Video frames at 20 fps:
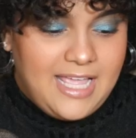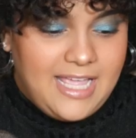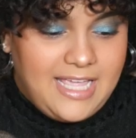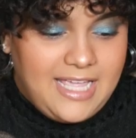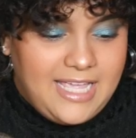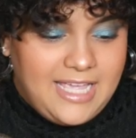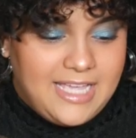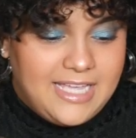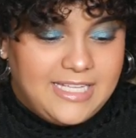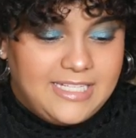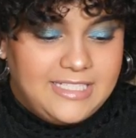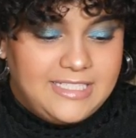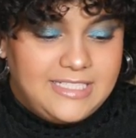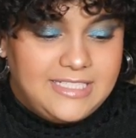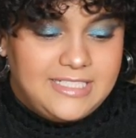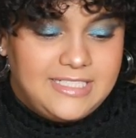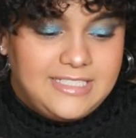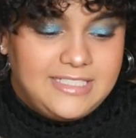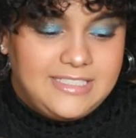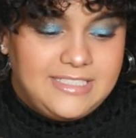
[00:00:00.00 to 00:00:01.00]
And
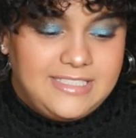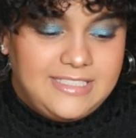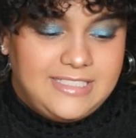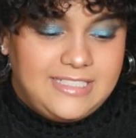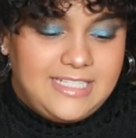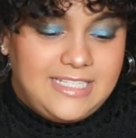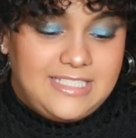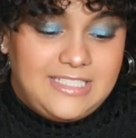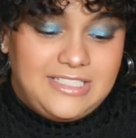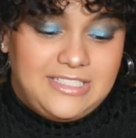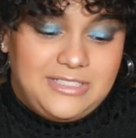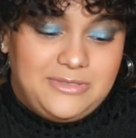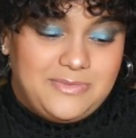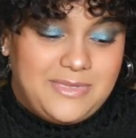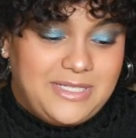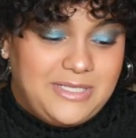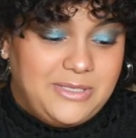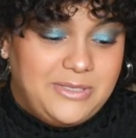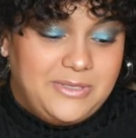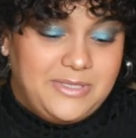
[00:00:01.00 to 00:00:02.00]
it's just my
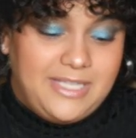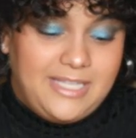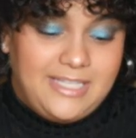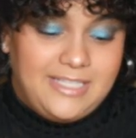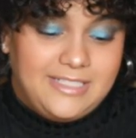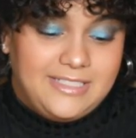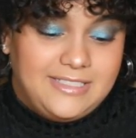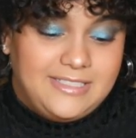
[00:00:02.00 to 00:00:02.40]
duty.